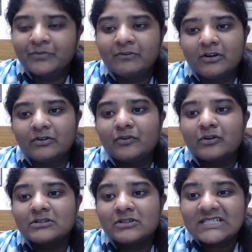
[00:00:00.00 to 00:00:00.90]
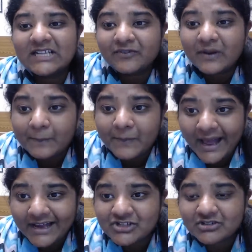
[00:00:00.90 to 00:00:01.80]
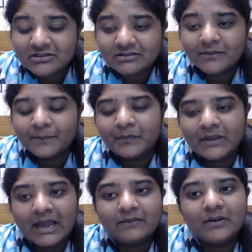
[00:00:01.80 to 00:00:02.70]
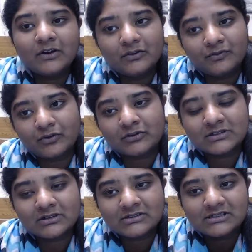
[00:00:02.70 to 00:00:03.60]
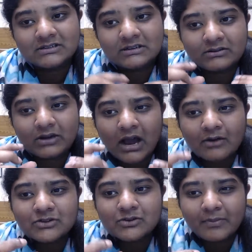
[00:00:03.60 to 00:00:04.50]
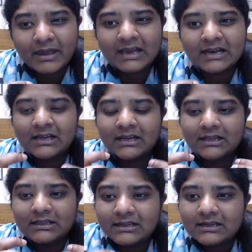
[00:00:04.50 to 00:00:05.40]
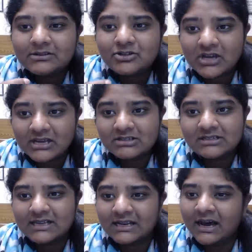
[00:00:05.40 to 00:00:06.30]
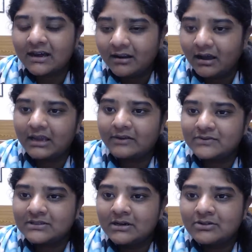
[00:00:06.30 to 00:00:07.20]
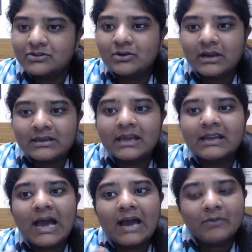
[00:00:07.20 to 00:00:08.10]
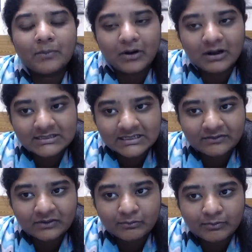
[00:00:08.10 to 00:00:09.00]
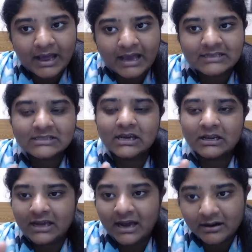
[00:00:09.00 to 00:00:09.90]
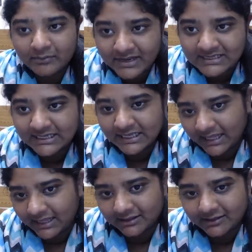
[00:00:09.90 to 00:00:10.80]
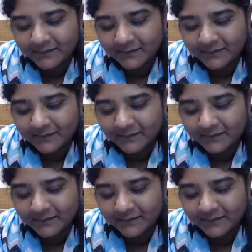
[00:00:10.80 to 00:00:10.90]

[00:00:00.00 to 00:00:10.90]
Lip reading: We're going to focus on self-compassion, and we're going to focus on how to make little changes in our lives so it can have a positive impact on our mental health.